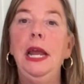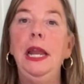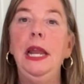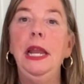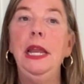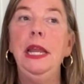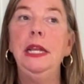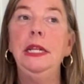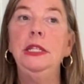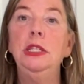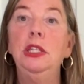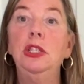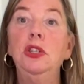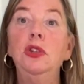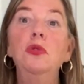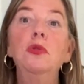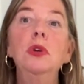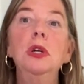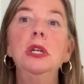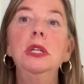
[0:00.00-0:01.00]
it in
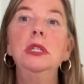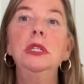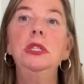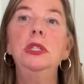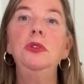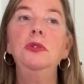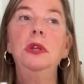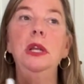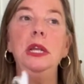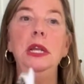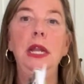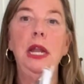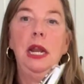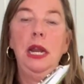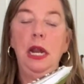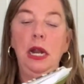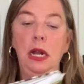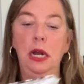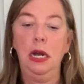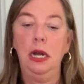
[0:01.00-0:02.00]
stores, you can get
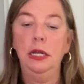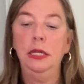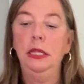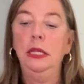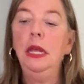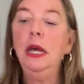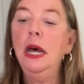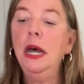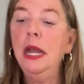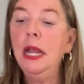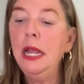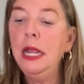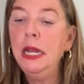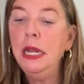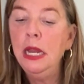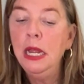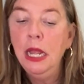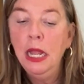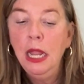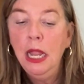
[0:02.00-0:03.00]
it
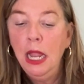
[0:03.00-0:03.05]
online.